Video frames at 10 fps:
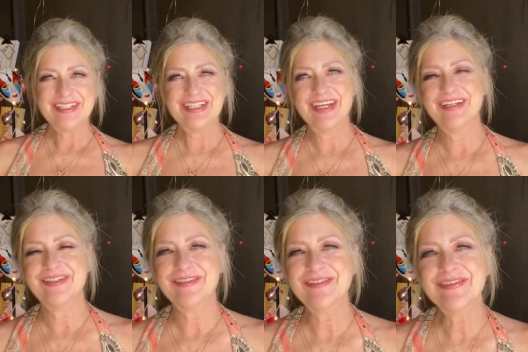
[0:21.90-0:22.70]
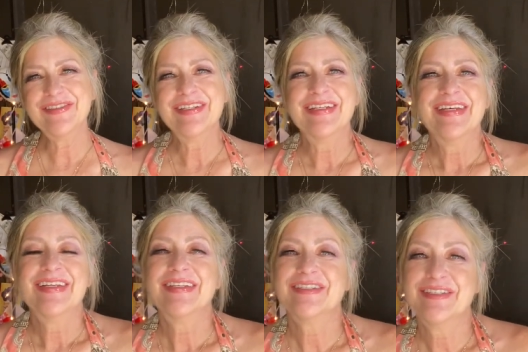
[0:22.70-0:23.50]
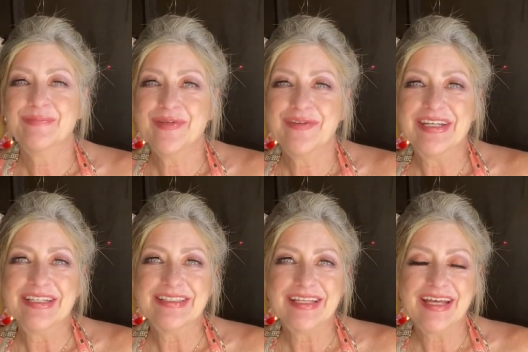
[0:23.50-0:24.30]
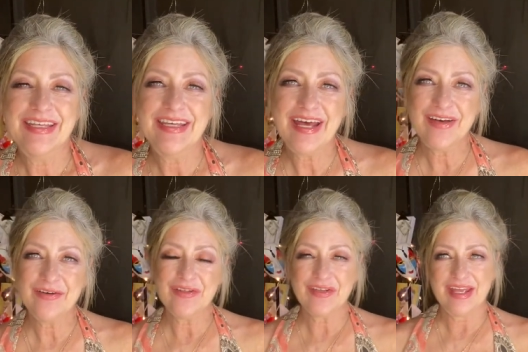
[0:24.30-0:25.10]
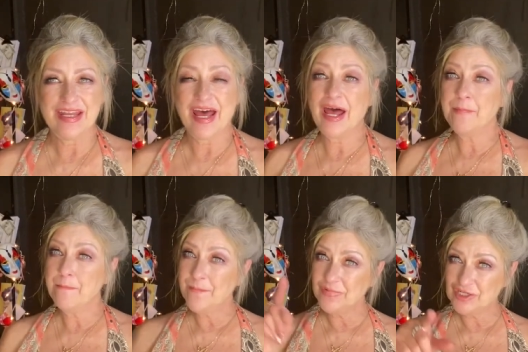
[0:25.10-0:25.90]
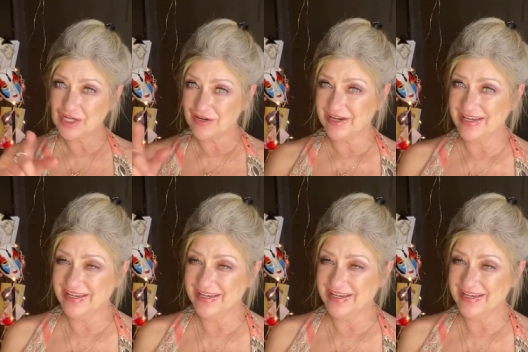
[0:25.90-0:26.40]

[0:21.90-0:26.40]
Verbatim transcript: channel. This is Beauty Inside Now, and I'm Sherry.